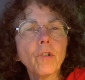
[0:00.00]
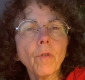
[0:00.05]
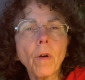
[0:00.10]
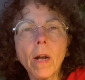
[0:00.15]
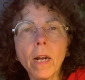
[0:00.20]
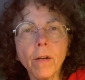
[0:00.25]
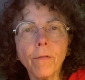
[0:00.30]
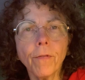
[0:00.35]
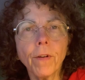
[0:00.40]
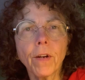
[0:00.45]

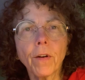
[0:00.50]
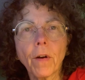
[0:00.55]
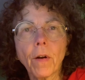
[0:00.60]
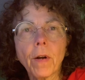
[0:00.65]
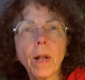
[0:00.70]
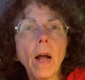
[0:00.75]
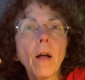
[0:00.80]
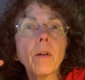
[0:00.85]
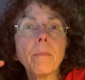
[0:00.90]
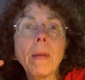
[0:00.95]
try to figure out
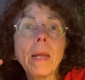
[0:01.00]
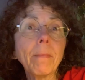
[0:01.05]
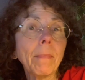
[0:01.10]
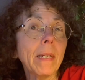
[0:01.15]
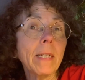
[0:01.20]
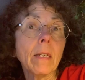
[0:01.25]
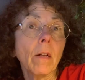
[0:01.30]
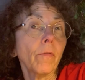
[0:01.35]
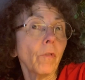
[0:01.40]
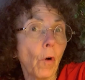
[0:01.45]
how to make
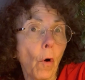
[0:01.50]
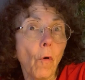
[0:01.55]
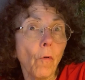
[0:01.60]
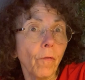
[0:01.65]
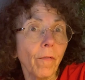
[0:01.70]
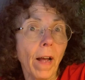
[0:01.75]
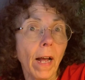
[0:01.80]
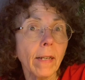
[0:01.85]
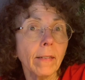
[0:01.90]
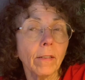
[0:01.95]
myself go
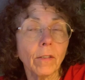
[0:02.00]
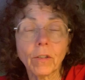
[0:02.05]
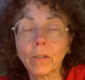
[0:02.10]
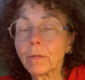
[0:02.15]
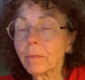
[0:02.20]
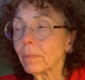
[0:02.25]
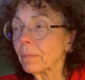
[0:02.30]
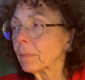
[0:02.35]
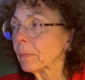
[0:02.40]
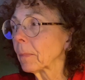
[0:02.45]
faster.
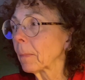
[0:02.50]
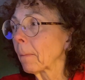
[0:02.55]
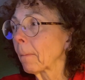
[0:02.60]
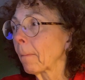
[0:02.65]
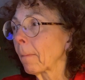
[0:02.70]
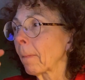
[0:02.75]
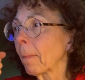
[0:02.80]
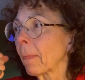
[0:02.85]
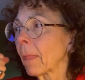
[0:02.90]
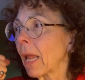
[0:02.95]

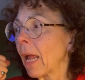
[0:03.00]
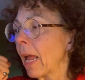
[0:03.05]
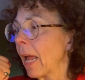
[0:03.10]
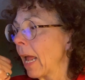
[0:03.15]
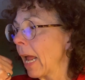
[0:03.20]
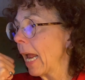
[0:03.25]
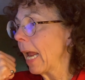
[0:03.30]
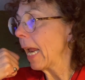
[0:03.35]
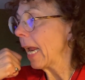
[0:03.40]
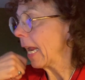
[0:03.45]

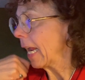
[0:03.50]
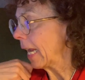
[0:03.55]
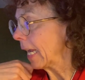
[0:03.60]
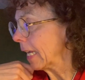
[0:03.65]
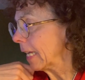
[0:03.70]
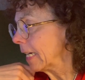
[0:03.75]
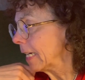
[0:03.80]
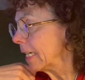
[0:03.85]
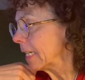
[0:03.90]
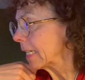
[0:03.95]

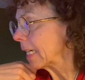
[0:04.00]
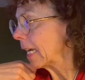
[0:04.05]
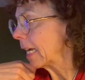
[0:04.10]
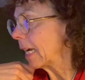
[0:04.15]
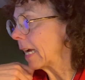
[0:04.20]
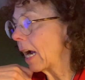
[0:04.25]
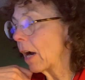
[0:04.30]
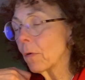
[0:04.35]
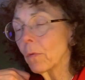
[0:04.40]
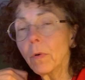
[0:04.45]
And
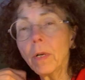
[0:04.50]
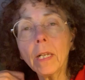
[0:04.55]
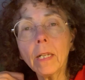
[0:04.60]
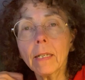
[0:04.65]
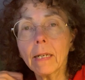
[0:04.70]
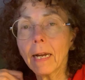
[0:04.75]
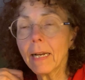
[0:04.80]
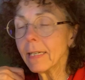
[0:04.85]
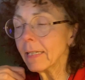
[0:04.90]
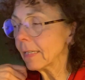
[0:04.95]
I
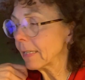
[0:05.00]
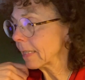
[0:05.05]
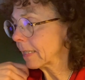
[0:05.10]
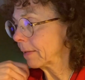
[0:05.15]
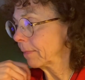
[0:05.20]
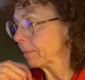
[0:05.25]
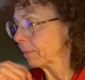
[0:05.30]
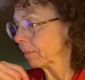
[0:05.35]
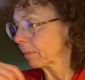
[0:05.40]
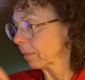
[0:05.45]
realized,
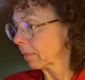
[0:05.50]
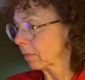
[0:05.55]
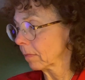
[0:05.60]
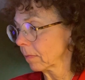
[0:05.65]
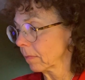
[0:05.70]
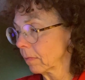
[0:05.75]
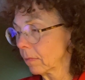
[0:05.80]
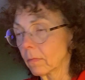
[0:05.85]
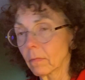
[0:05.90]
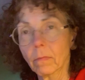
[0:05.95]

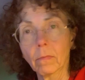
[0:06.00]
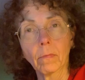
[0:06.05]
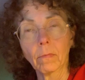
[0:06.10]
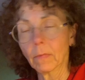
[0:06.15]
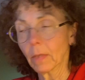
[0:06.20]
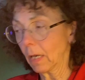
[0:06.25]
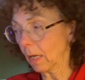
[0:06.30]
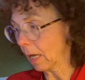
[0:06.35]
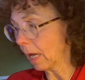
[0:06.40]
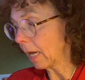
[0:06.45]

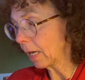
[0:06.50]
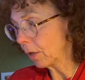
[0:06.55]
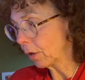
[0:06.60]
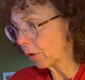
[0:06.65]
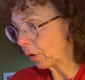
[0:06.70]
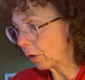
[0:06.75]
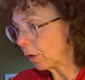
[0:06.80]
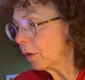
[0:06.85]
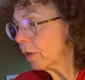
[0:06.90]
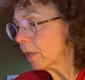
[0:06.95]
I'd
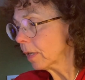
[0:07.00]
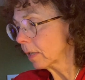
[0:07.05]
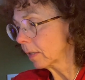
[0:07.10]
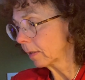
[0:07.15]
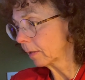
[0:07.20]
heard